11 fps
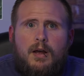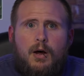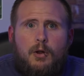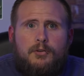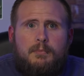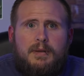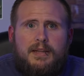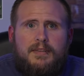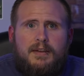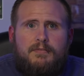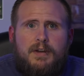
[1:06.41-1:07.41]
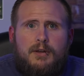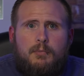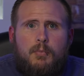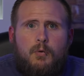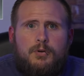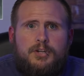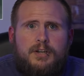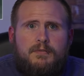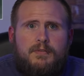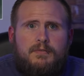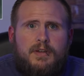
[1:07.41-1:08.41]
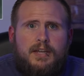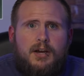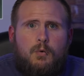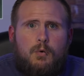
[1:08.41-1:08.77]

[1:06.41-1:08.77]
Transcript: Ultimately, they found a portion of the video